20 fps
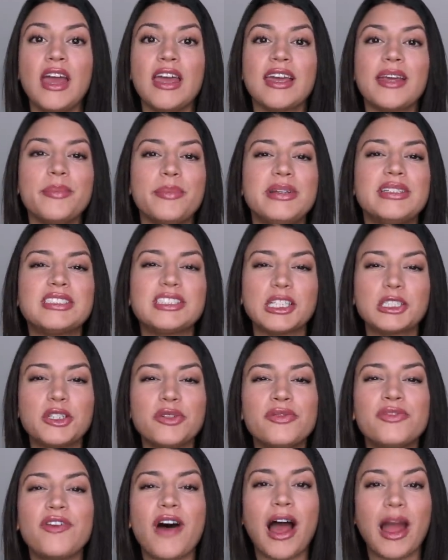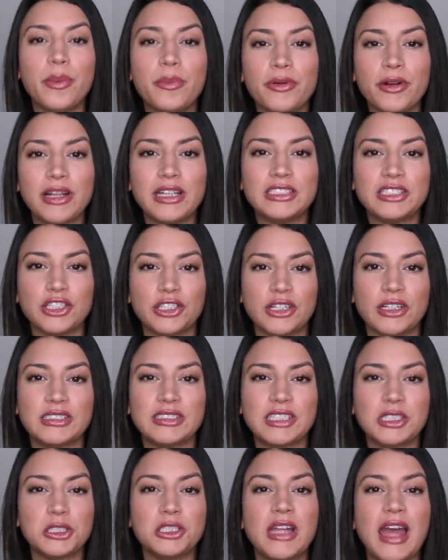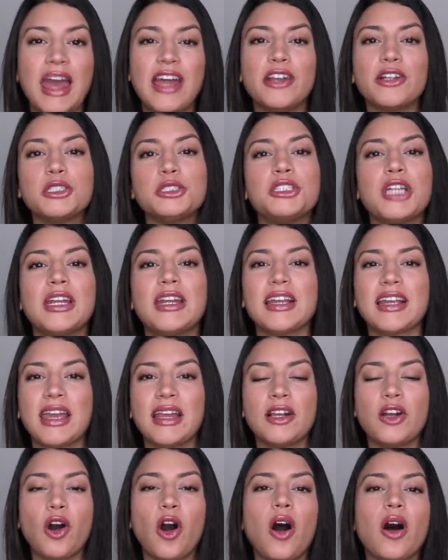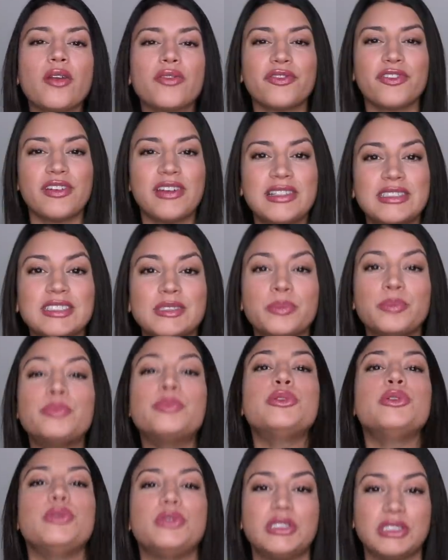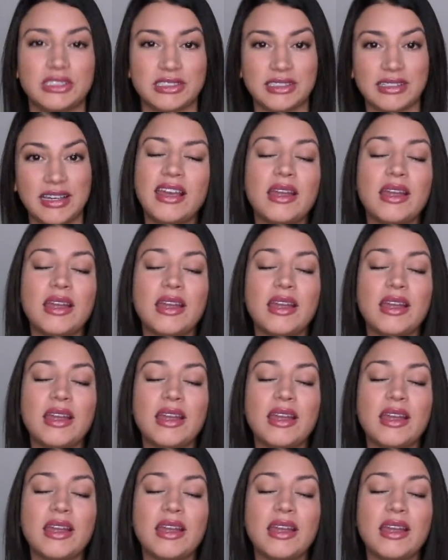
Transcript: can be such a vibe raiser and such an energetic and confidence boost.